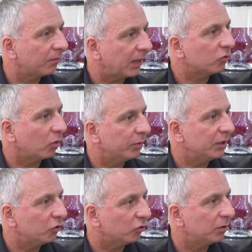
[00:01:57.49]
That's what we
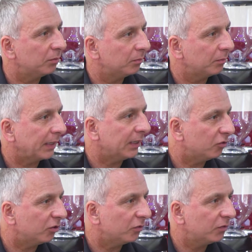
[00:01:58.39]
enjoy, making
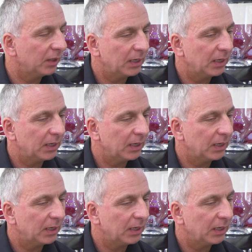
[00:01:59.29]
stuff,